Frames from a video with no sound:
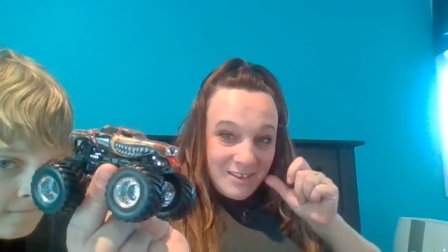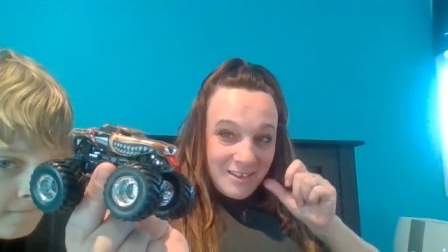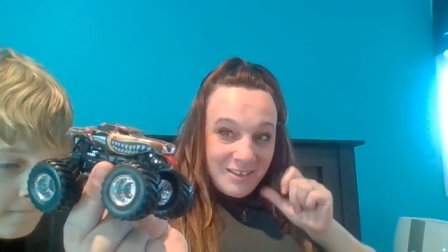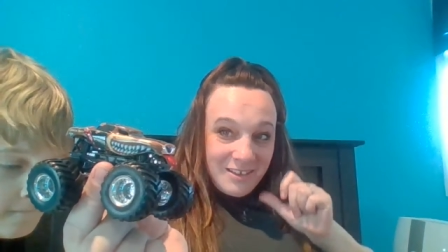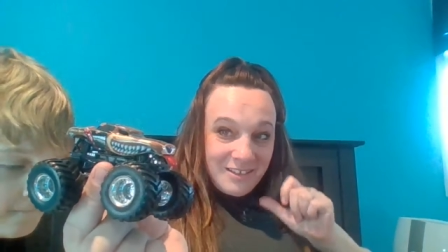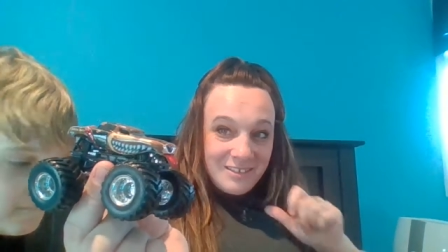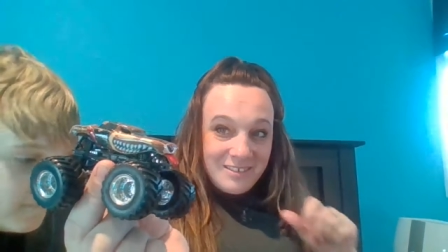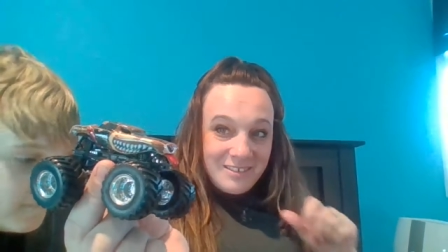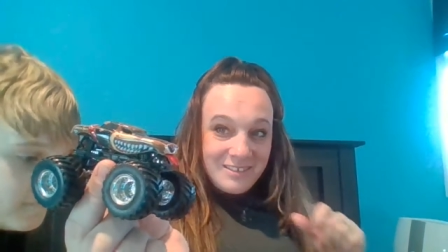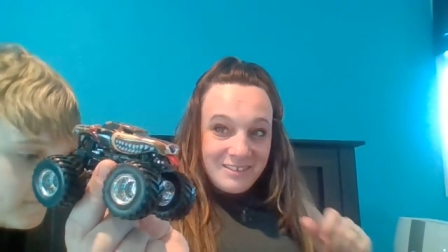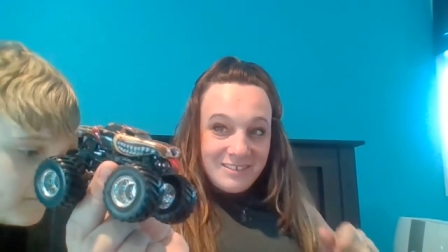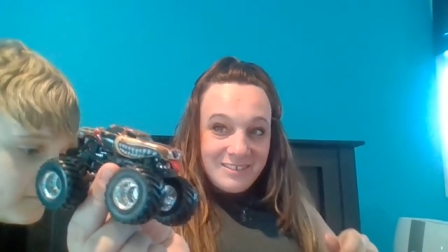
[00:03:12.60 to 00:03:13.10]

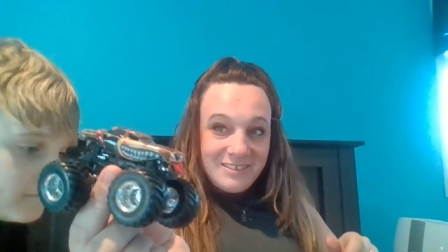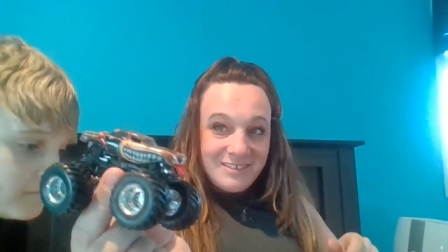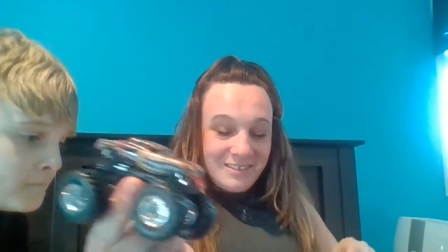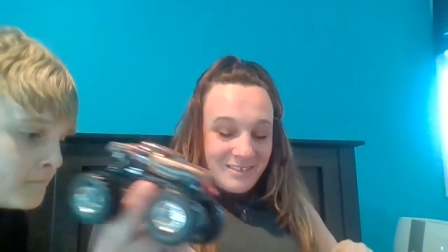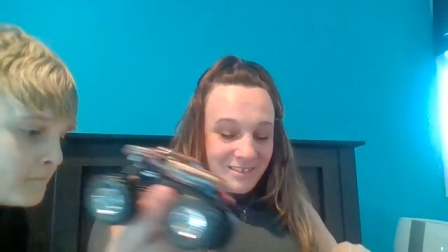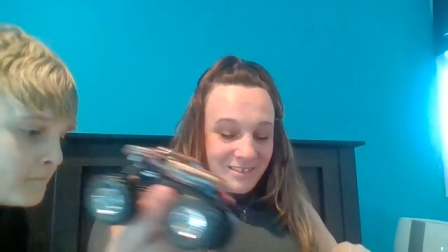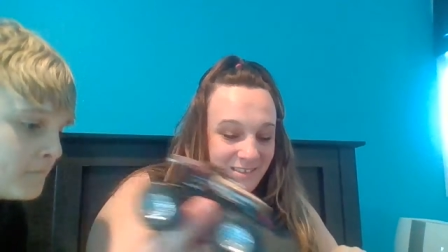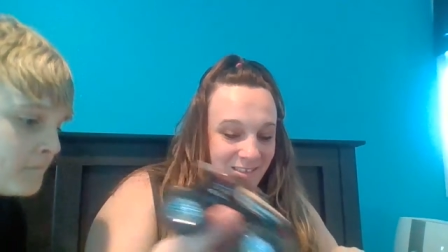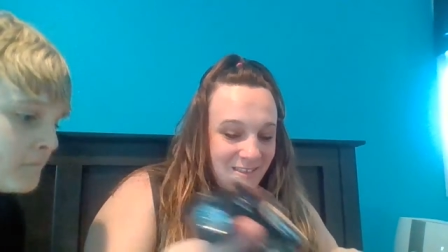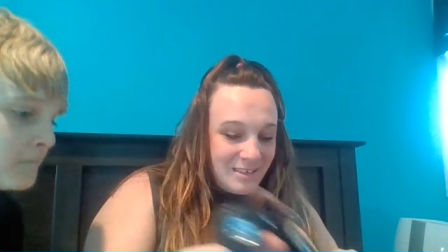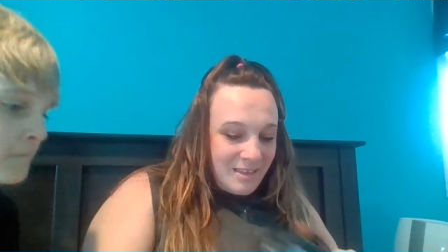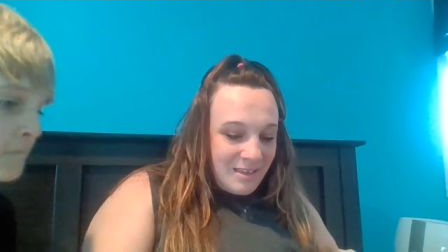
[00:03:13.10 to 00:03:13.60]
huh?
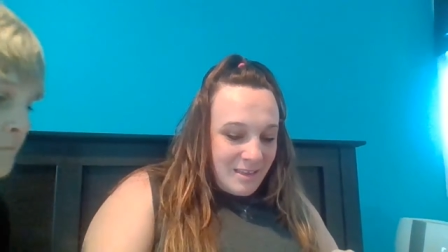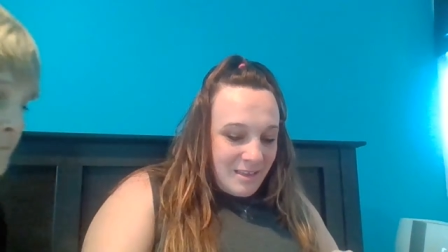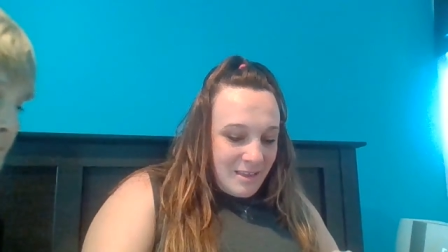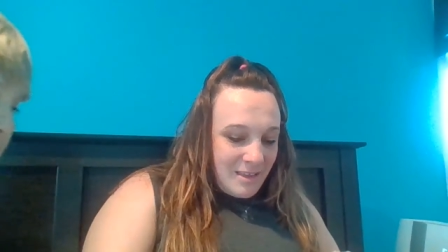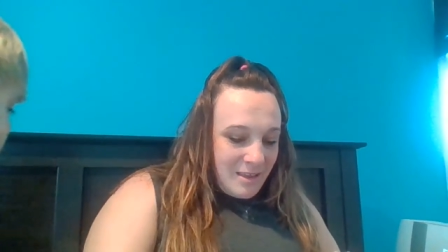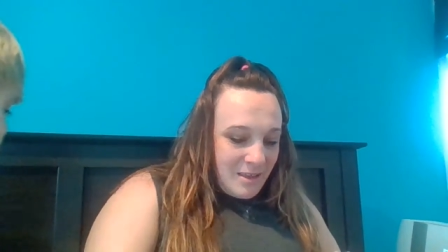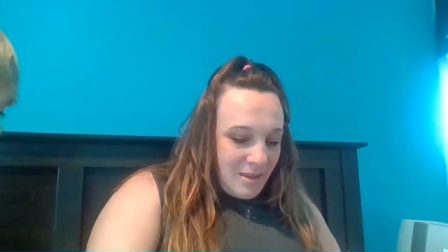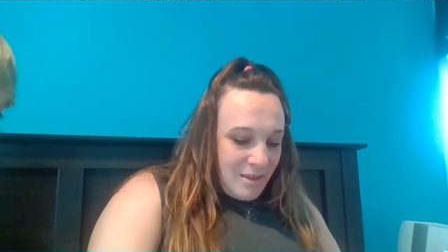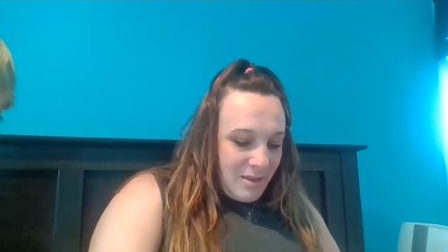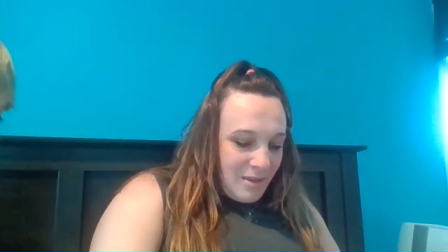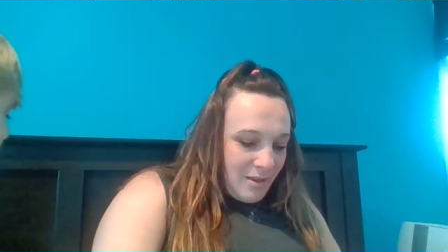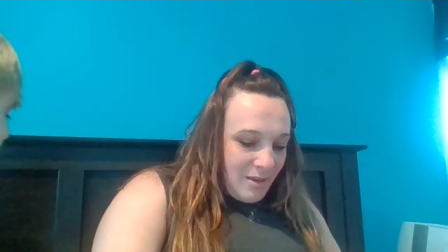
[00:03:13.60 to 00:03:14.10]

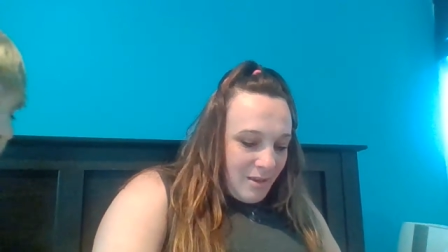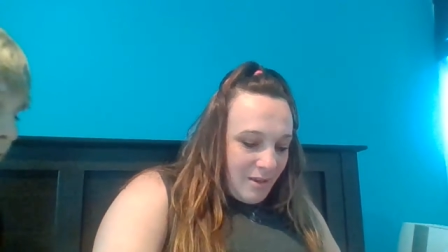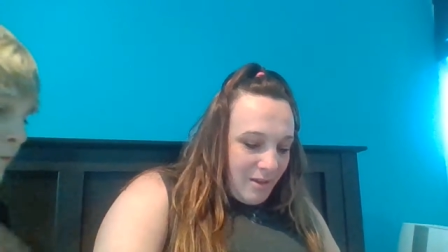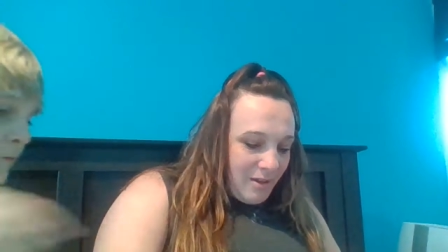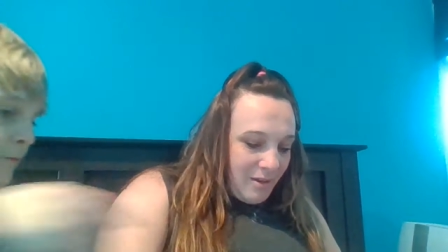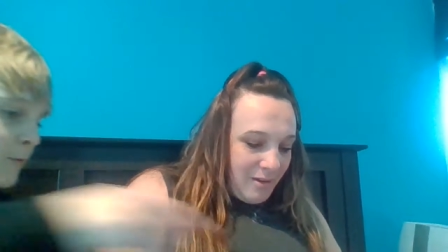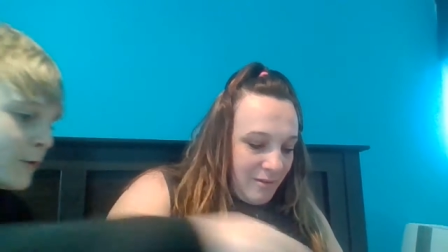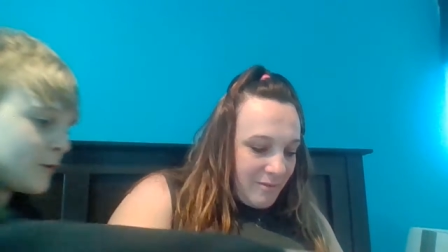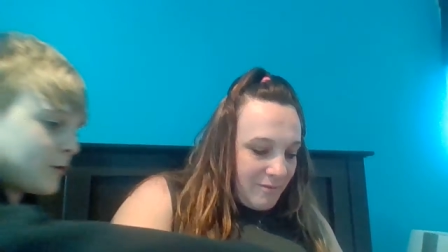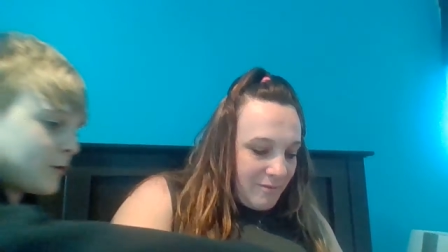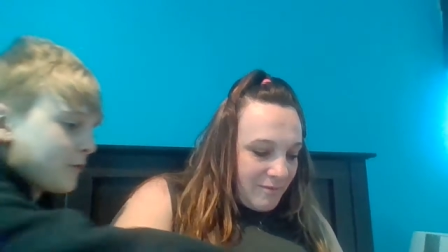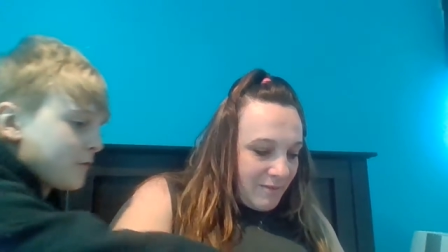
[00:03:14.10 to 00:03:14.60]

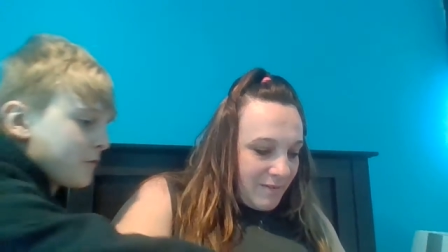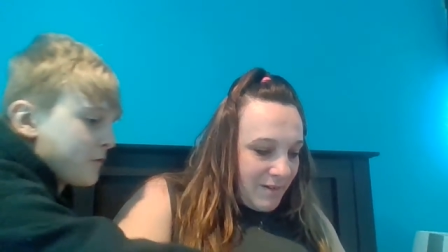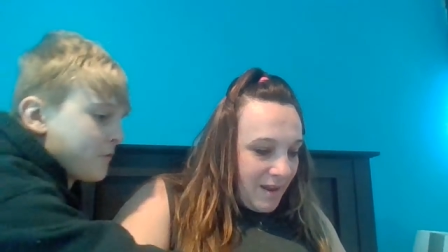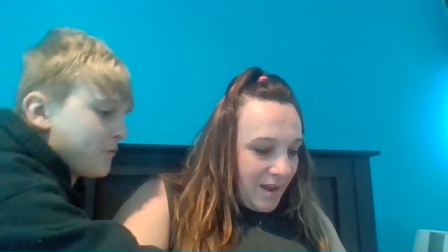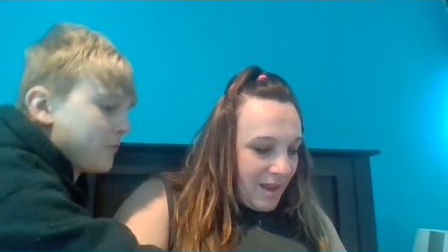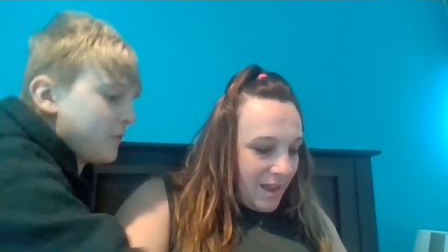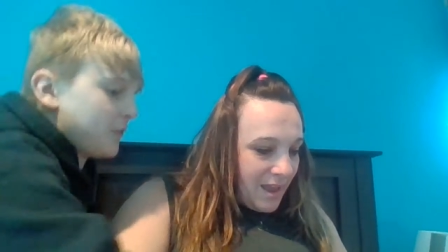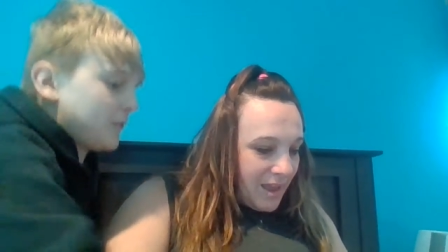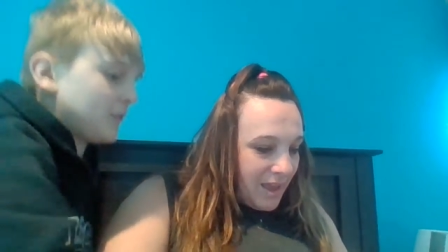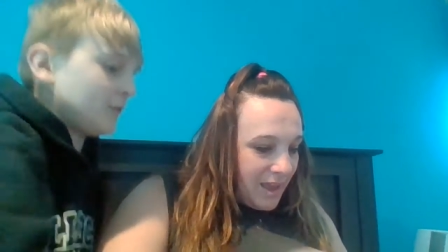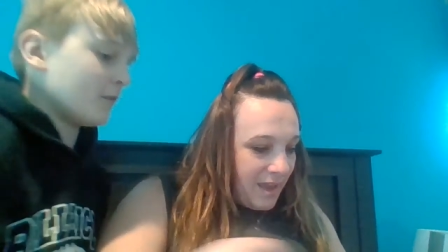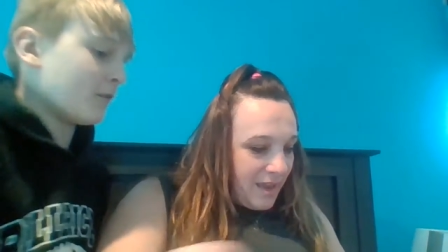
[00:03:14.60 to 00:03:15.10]
All
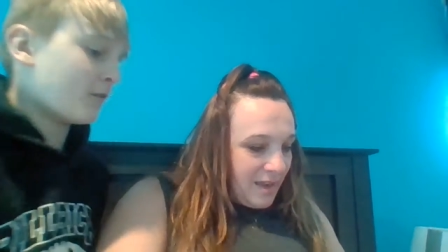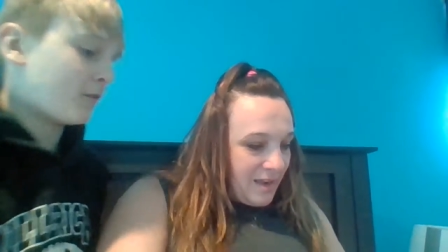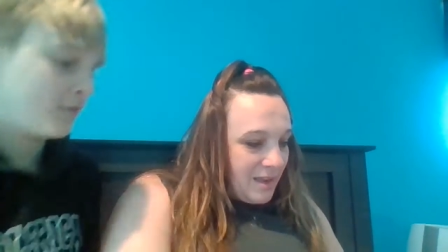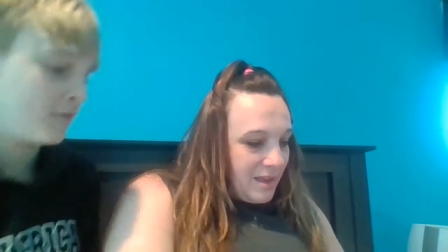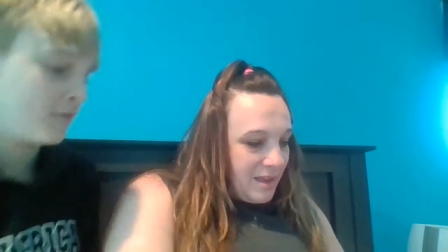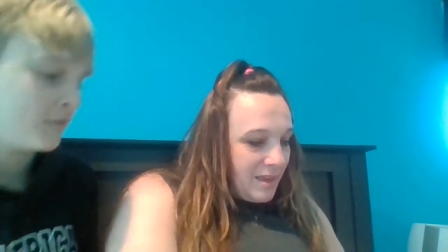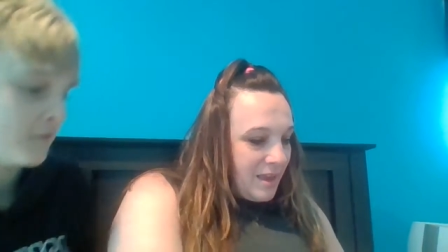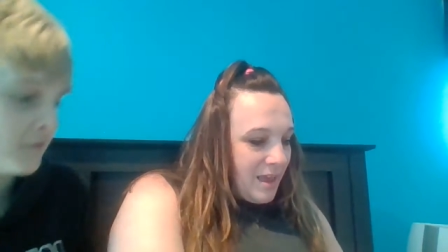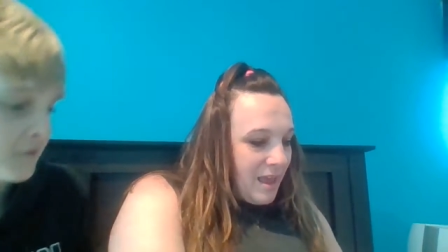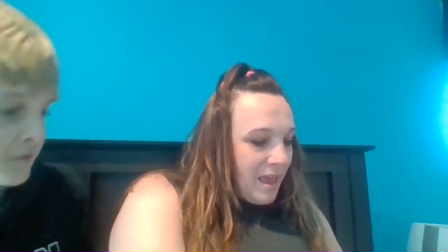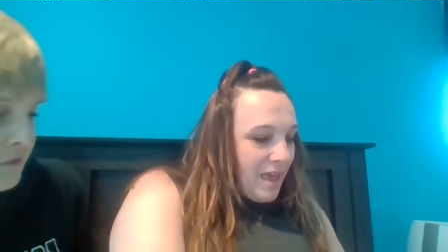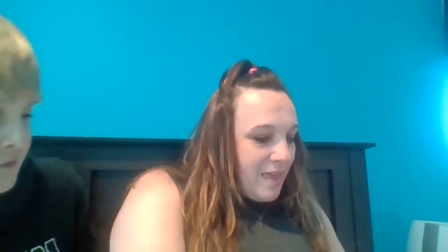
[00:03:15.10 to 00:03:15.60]
right.
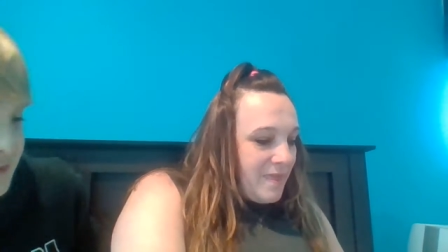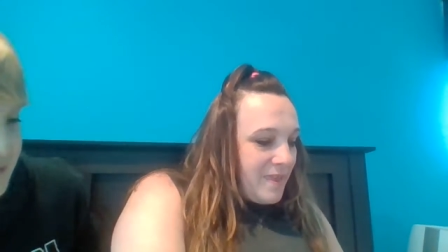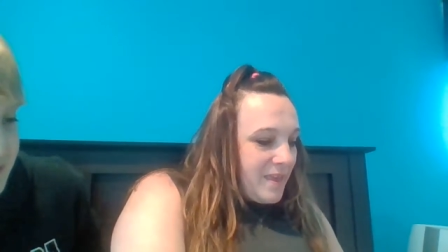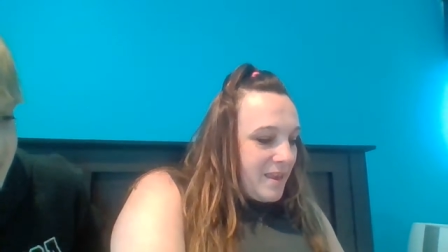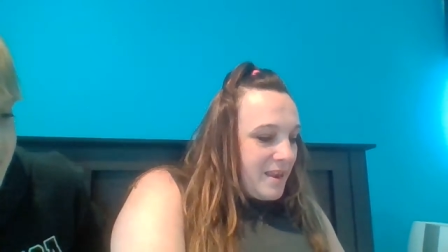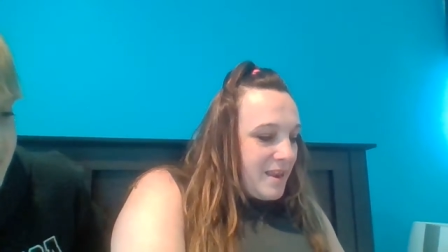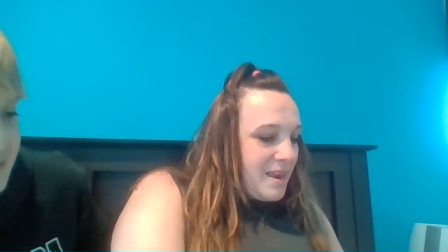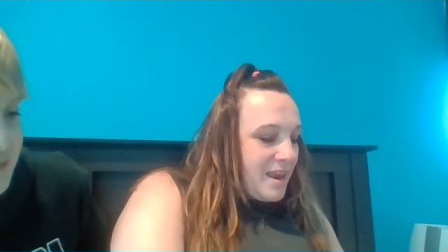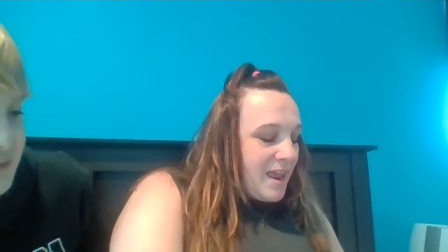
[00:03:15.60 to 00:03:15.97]
And the